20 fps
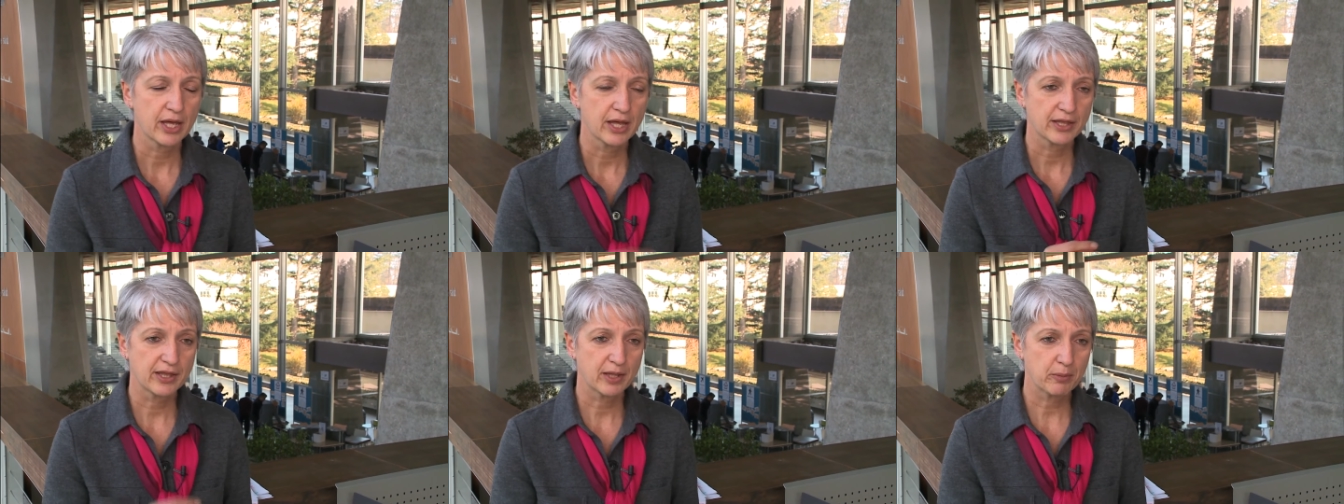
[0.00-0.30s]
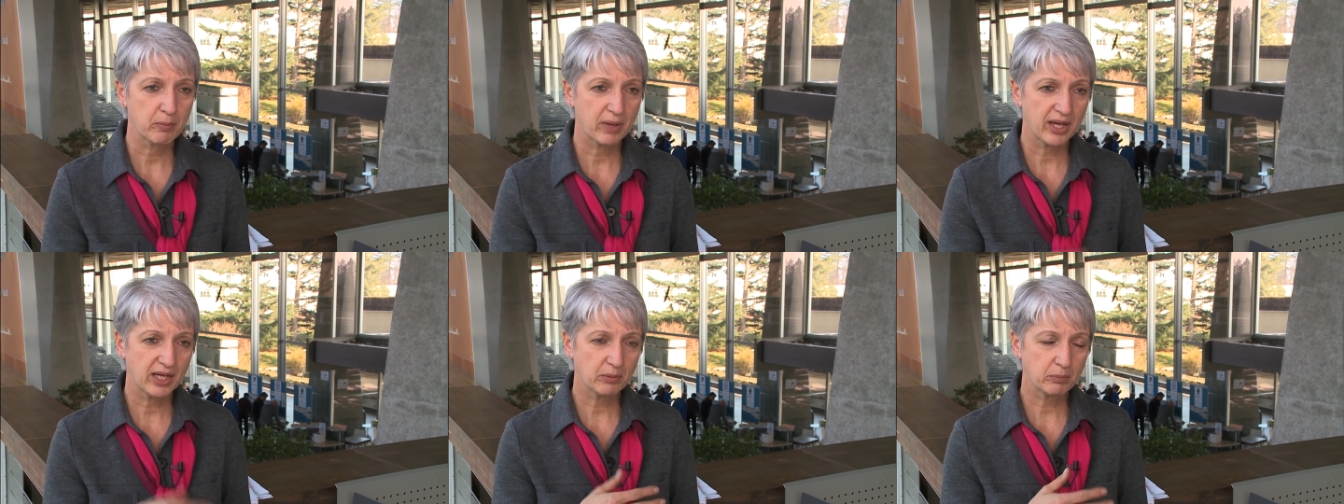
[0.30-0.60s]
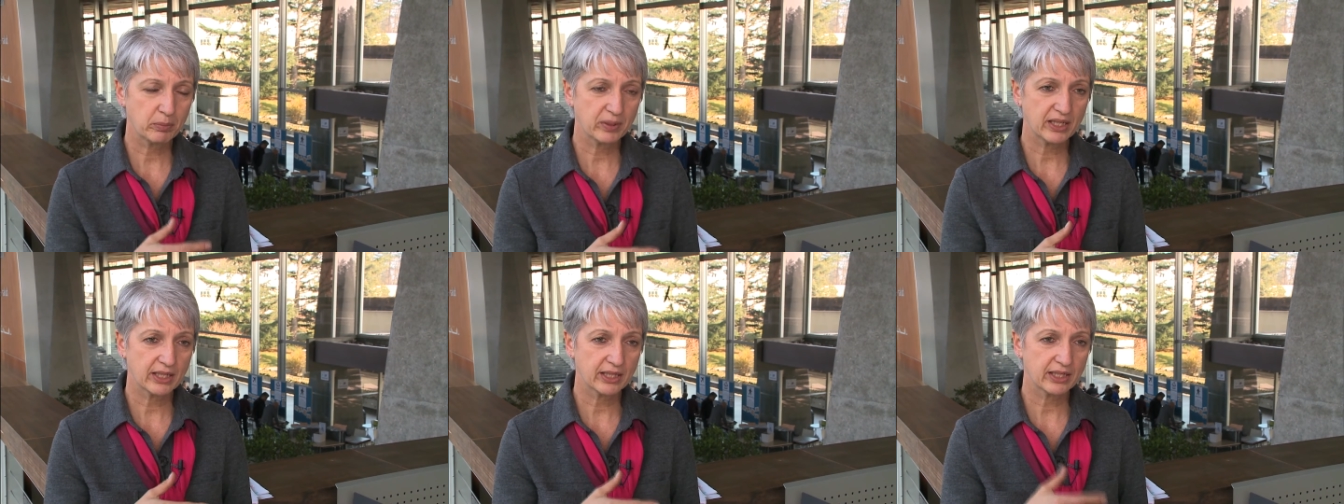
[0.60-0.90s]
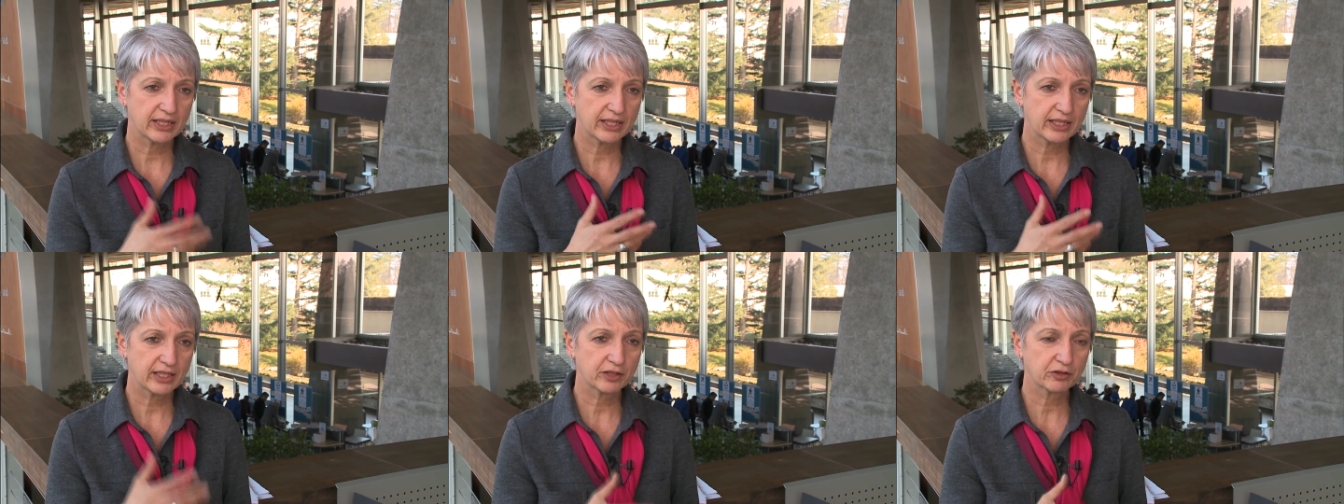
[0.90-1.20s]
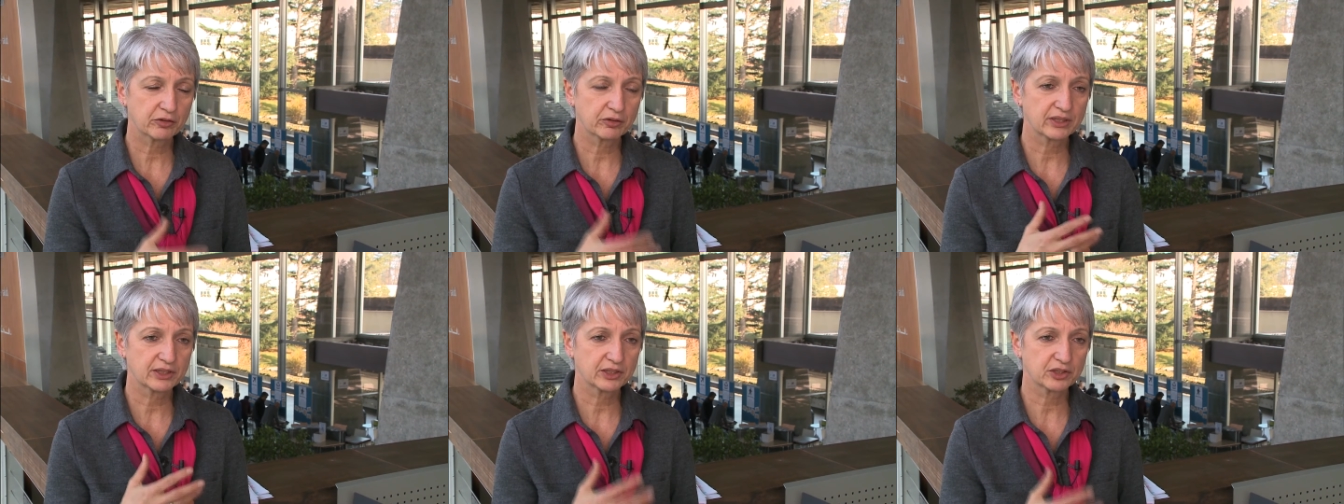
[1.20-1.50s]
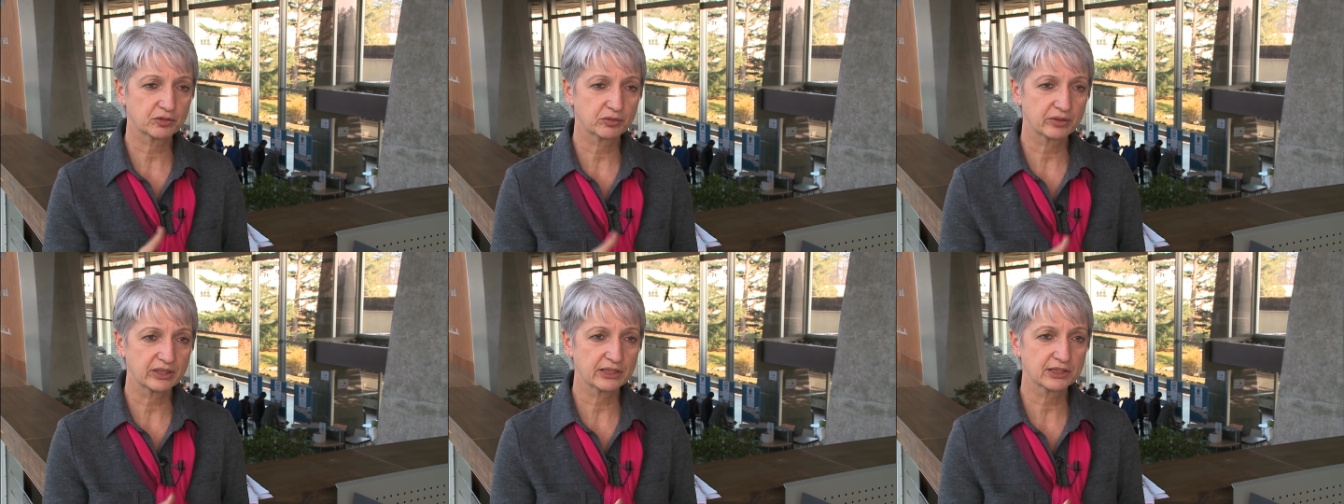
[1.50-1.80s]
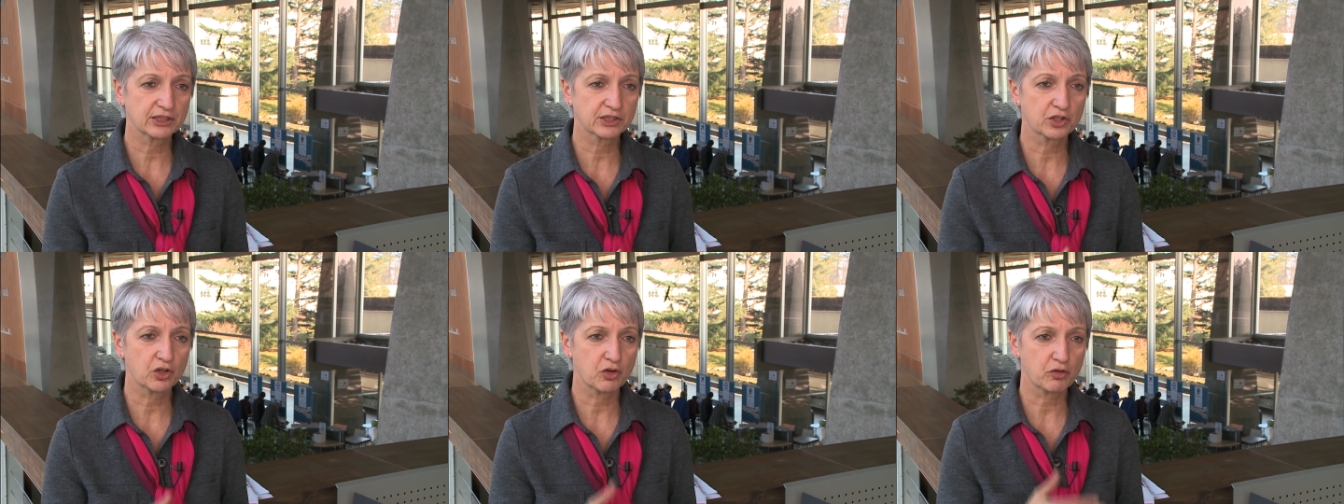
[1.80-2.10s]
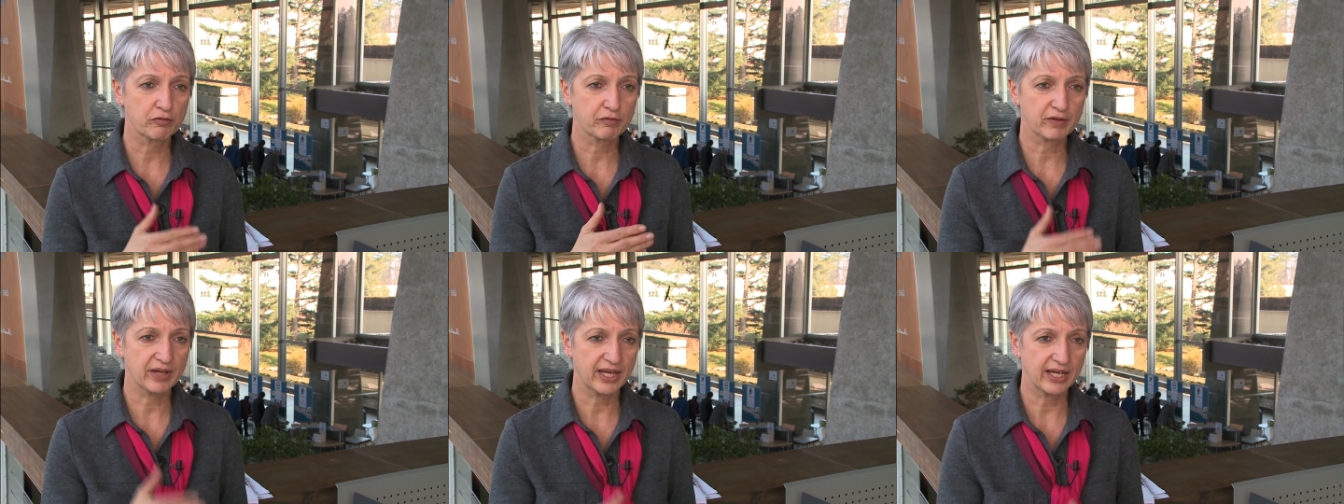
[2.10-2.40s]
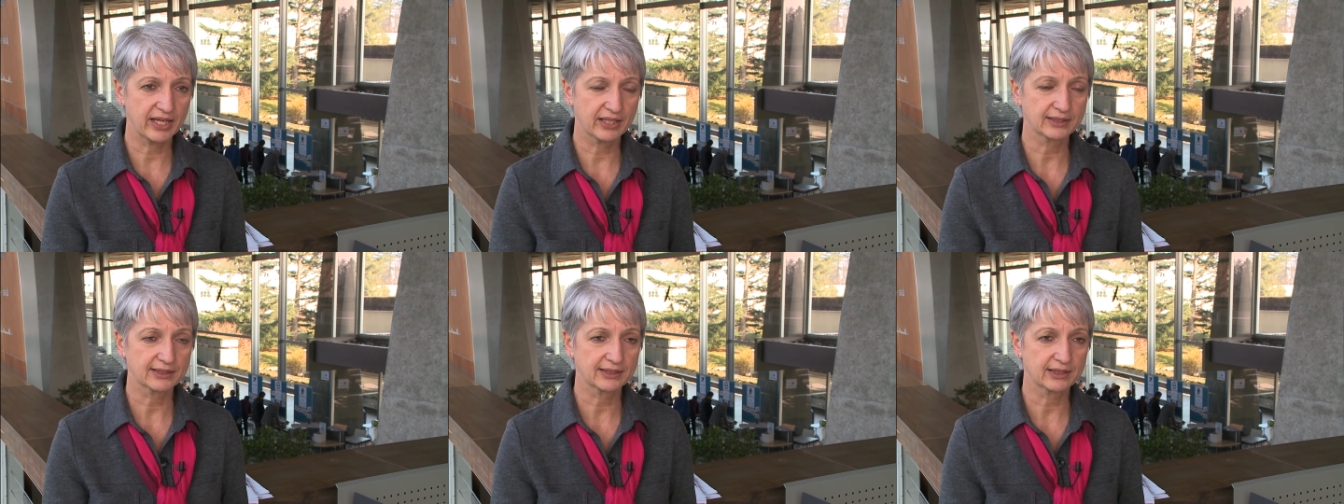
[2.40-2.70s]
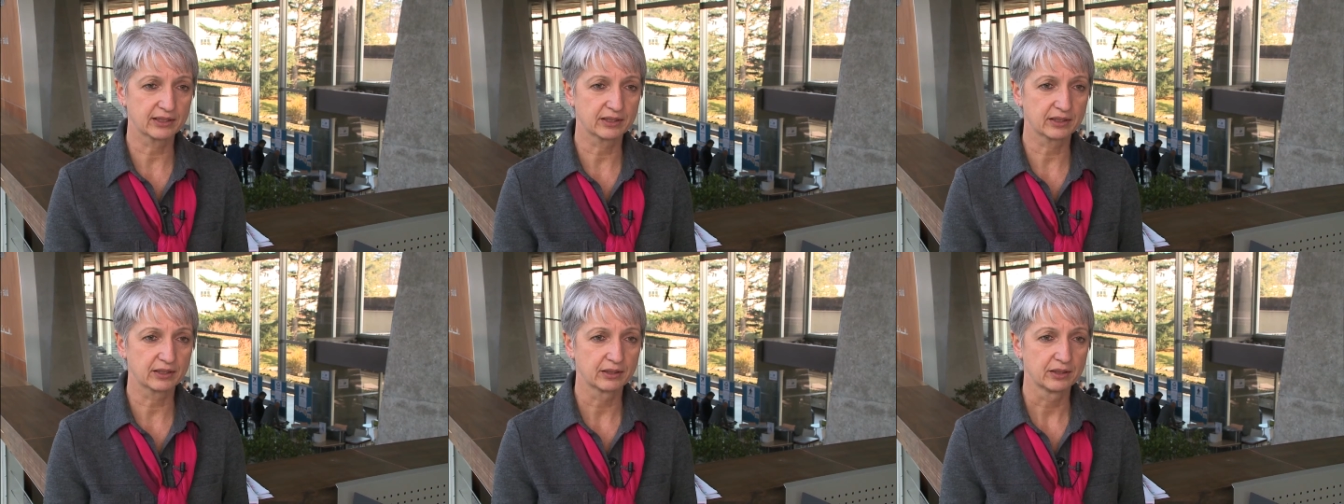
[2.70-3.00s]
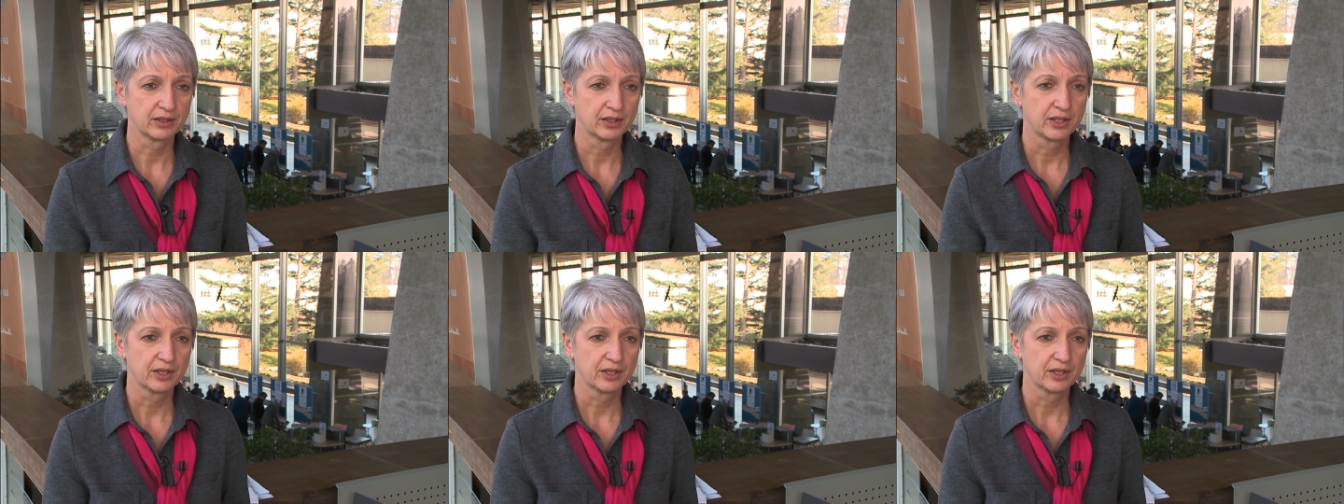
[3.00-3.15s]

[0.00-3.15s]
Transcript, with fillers: there may be an increased risk of cancer